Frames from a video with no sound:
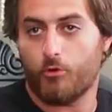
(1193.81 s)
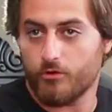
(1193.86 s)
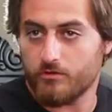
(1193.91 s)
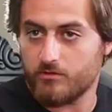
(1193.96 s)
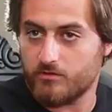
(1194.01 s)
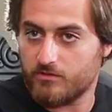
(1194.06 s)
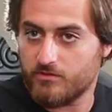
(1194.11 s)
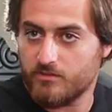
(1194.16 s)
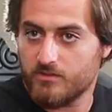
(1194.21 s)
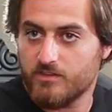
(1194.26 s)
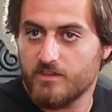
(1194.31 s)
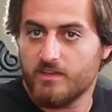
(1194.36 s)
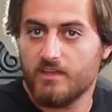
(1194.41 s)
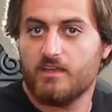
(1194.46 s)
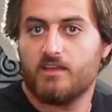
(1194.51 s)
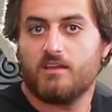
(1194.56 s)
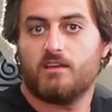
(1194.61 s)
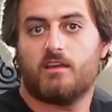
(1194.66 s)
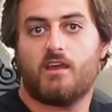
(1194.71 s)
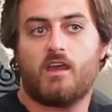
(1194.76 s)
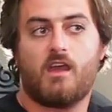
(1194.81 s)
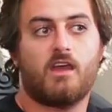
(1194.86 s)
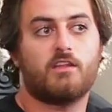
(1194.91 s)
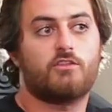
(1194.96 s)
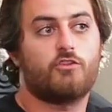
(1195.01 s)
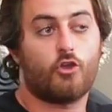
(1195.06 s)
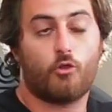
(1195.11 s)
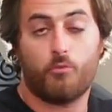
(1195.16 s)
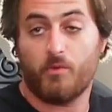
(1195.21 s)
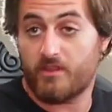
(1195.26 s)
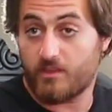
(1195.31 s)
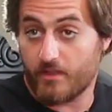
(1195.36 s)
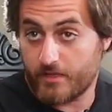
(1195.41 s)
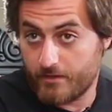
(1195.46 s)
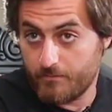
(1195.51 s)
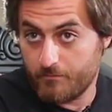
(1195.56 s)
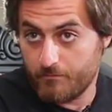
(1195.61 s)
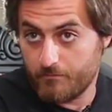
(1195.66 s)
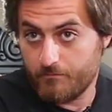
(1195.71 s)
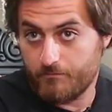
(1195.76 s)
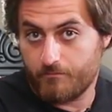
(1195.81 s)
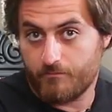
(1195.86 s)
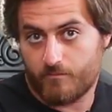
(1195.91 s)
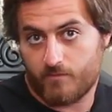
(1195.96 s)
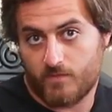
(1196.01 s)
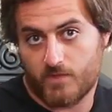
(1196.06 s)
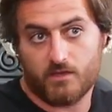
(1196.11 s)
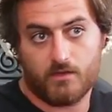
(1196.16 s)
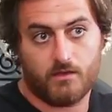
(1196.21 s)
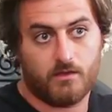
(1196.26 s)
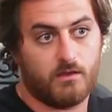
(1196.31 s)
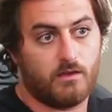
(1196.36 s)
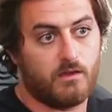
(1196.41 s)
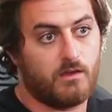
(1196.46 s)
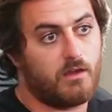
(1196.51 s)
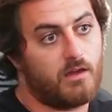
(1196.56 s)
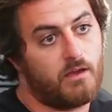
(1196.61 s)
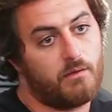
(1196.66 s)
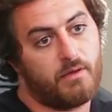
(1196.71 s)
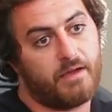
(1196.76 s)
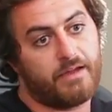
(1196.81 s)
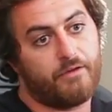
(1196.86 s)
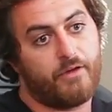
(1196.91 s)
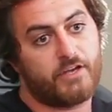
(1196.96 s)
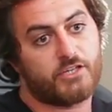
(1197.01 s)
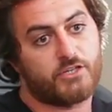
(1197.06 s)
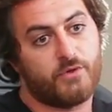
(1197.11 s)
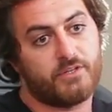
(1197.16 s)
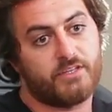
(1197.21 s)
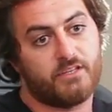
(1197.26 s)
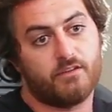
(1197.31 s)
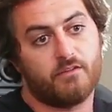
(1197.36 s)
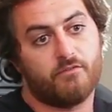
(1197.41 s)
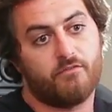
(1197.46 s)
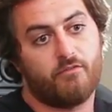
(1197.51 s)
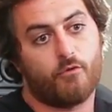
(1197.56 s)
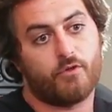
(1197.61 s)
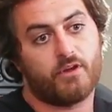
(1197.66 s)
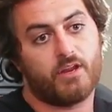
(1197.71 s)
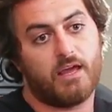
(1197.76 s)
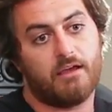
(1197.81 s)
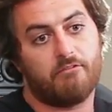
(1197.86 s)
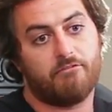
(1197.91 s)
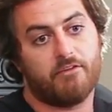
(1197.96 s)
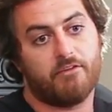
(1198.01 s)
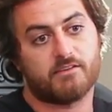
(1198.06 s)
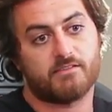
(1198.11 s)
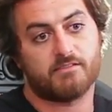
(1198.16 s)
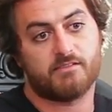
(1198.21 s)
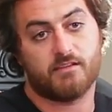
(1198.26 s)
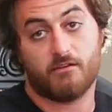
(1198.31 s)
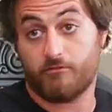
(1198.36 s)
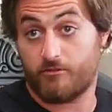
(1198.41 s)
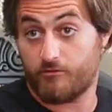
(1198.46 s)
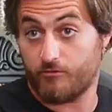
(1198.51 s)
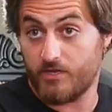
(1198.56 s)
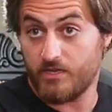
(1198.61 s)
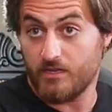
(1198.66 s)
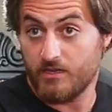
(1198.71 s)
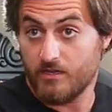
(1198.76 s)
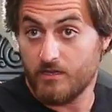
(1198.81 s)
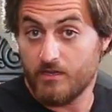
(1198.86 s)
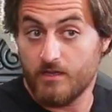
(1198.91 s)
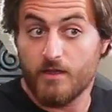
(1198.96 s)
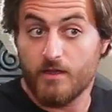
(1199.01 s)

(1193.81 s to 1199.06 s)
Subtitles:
support. It took me time. I graduated in 4.5 years instead of 3.